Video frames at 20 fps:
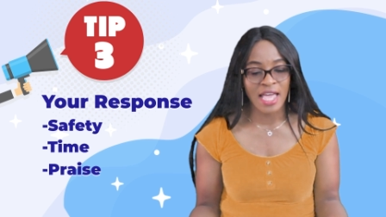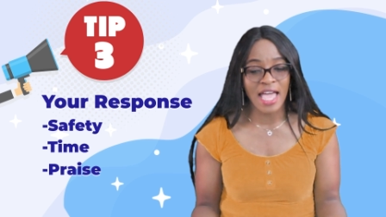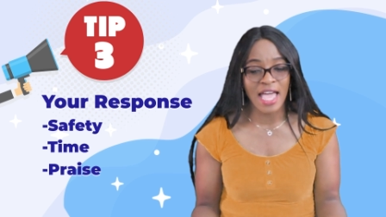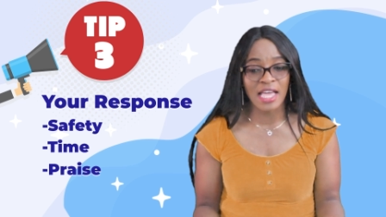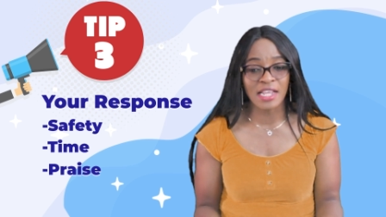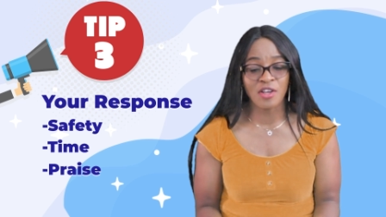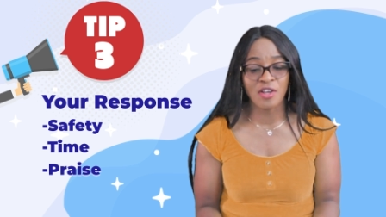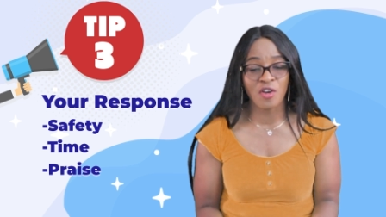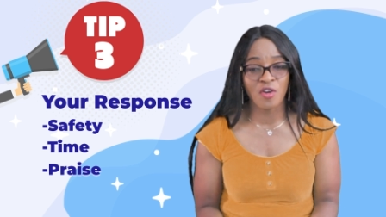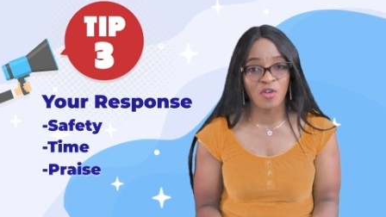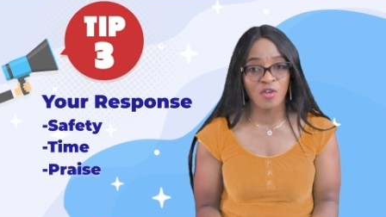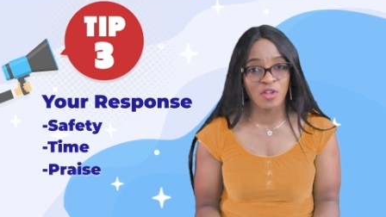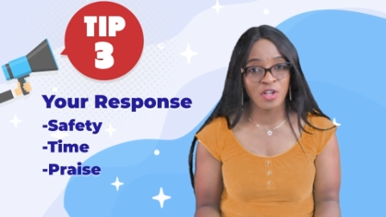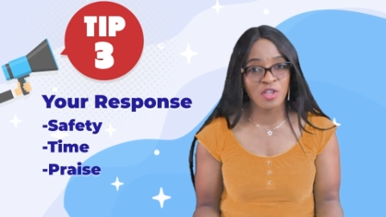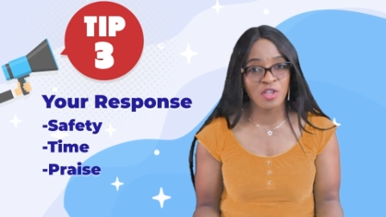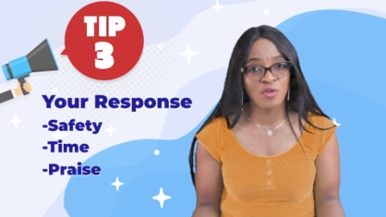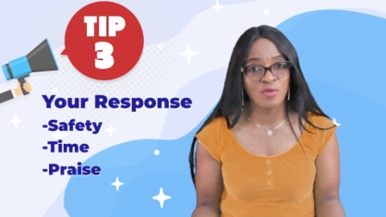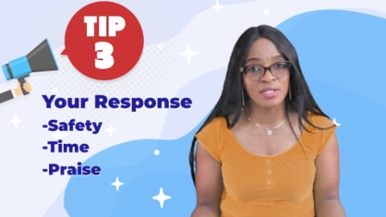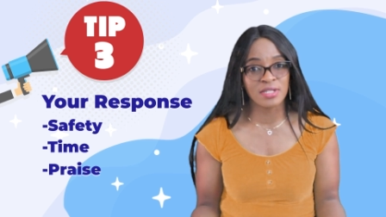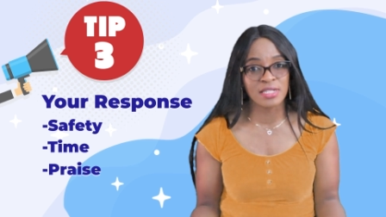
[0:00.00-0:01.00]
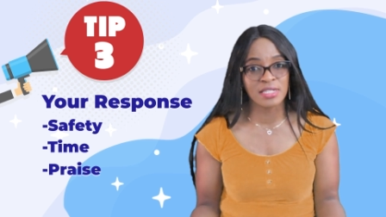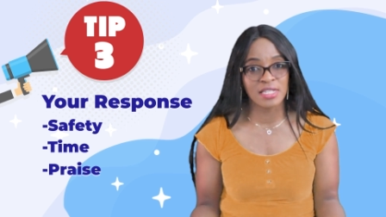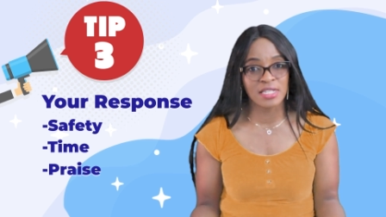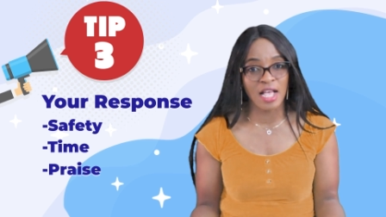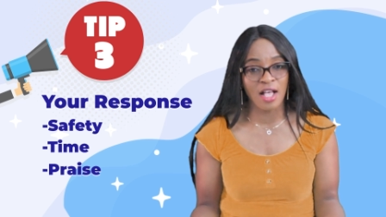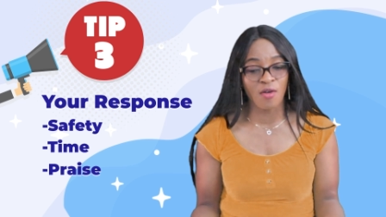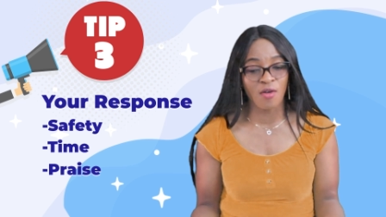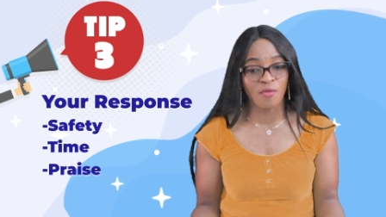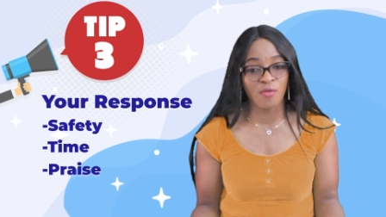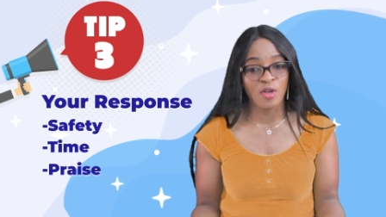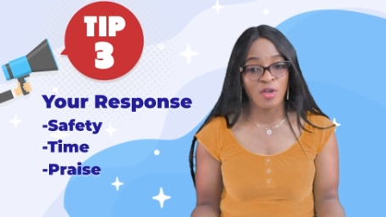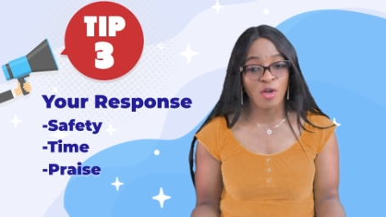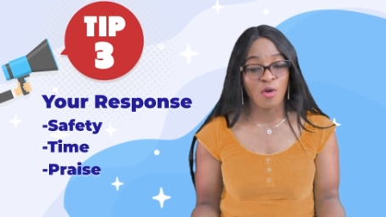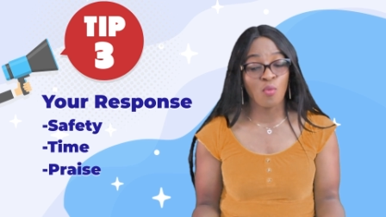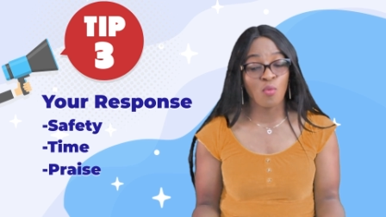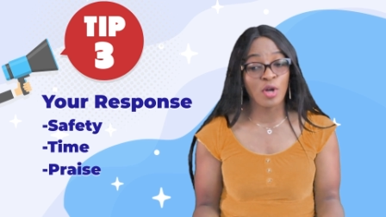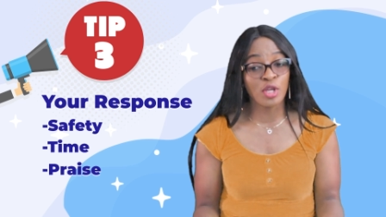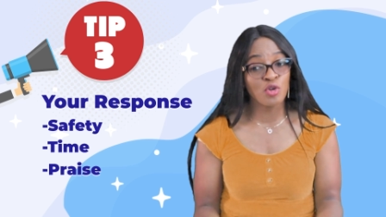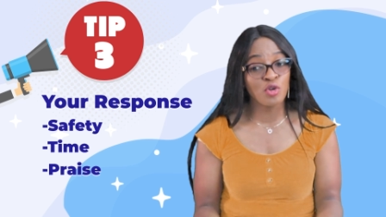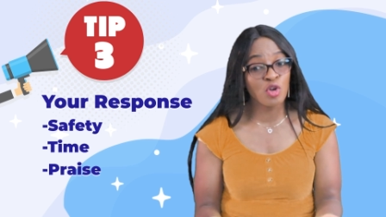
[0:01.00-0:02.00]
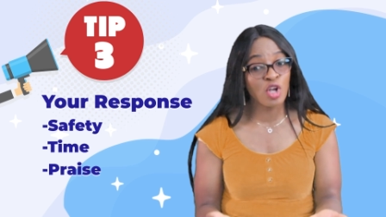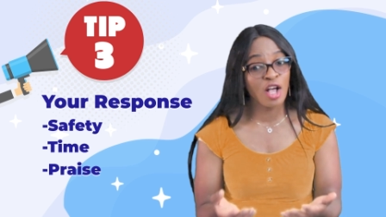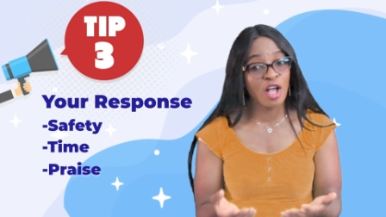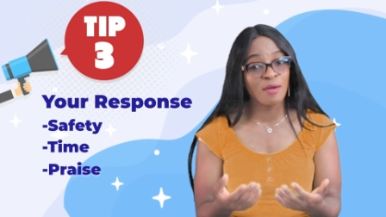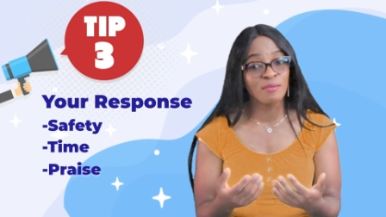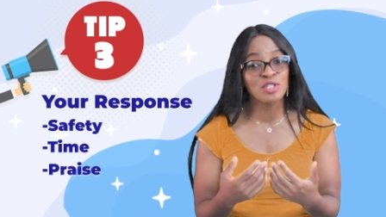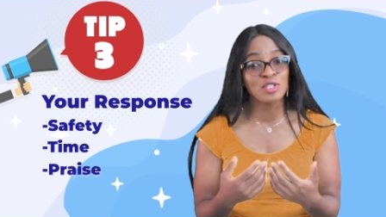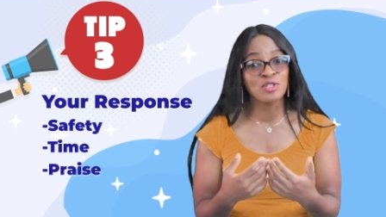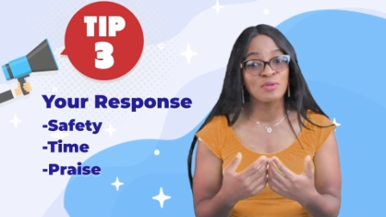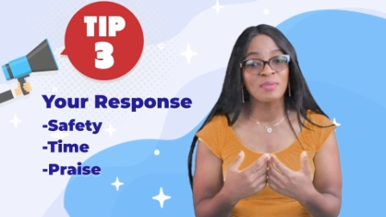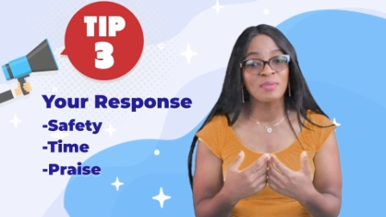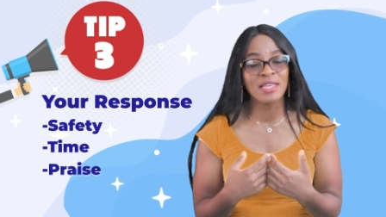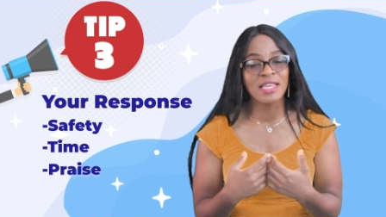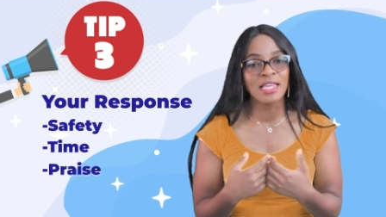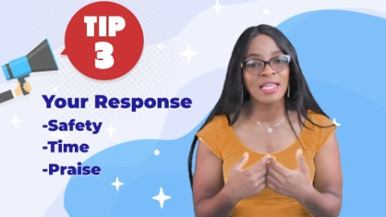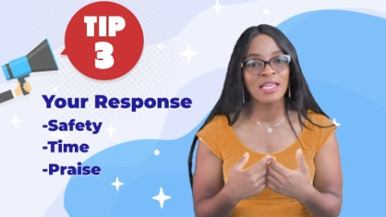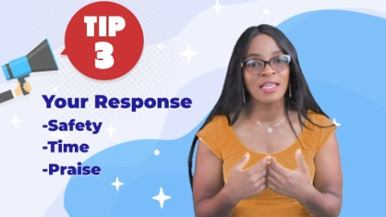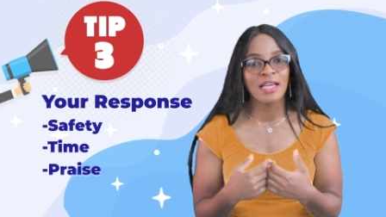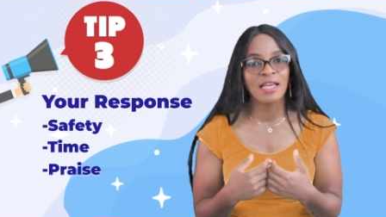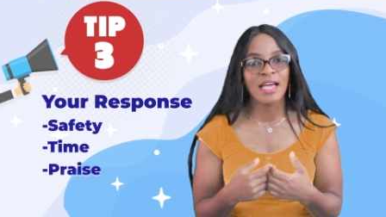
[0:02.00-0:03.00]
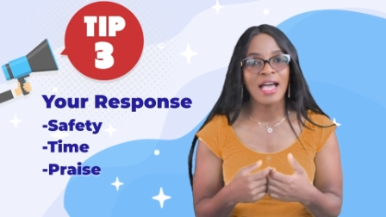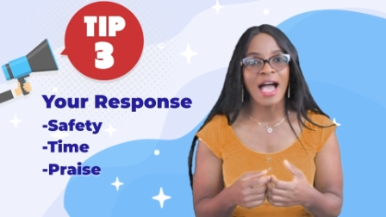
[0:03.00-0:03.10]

and hurting yourself. When you come to me,